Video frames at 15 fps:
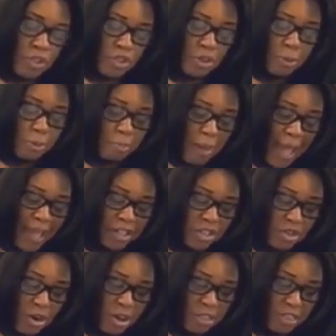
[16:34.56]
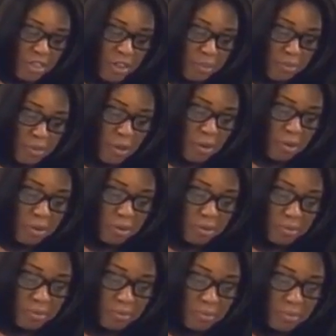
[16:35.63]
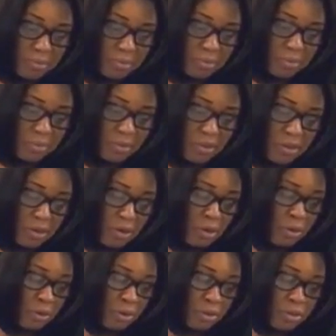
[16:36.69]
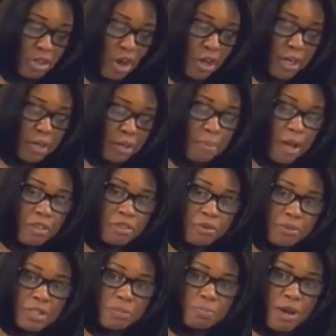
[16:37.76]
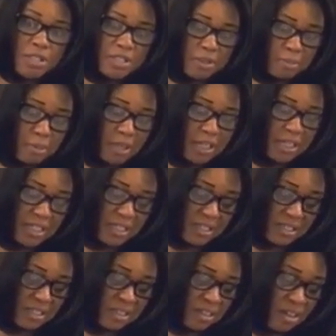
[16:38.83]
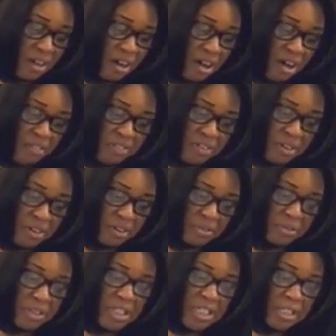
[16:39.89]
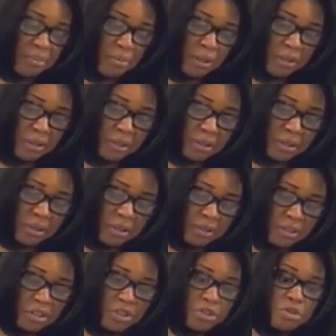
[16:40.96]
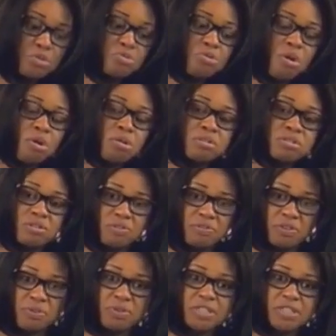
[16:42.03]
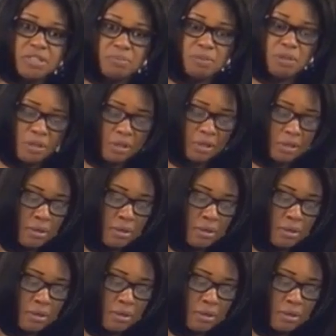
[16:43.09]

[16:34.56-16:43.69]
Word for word: So, back to our theme though you know, talking about the responsibilities of the Redeemer, the two roles of the Redeemer.